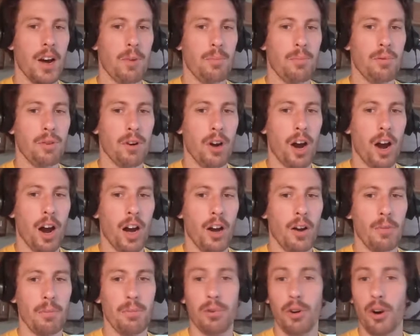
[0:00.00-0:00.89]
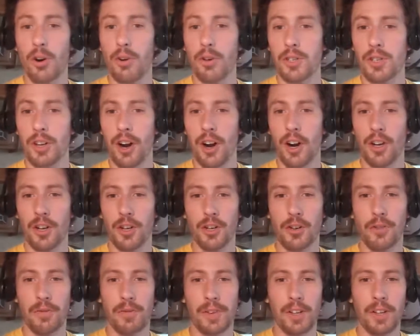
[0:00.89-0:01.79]
Pros are
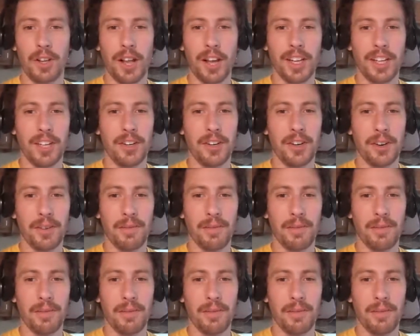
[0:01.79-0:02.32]
you feel like you're